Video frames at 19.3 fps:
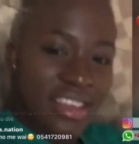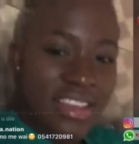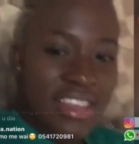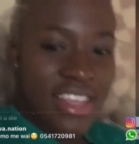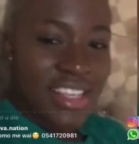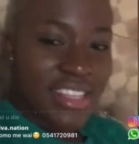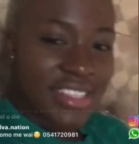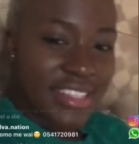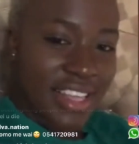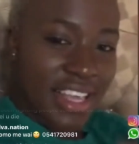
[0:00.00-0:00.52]

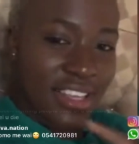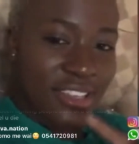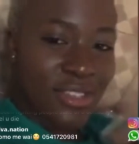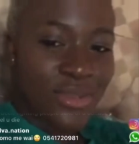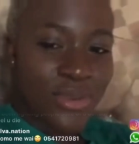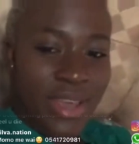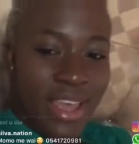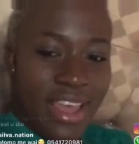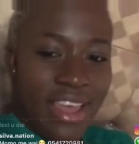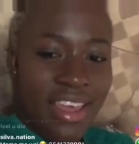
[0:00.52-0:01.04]
Is get to
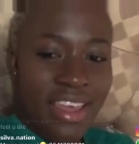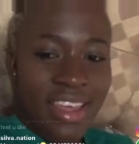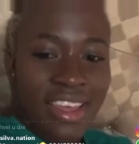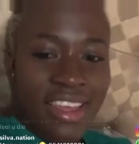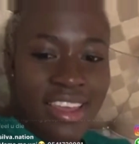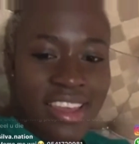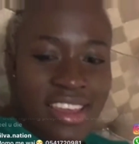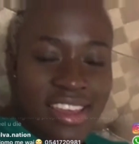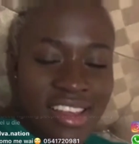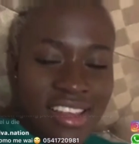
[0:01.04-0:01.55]
her.
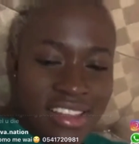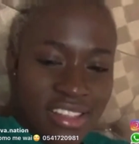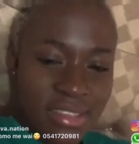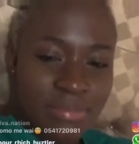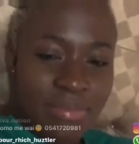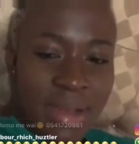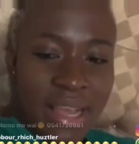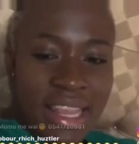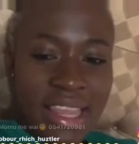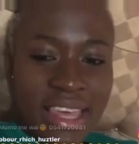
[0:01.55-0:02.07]
Is
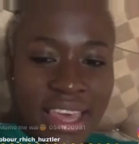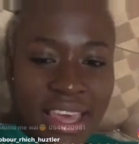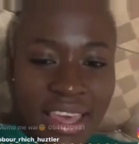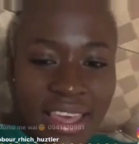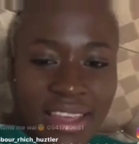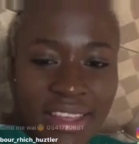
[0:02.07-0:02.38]
marry her.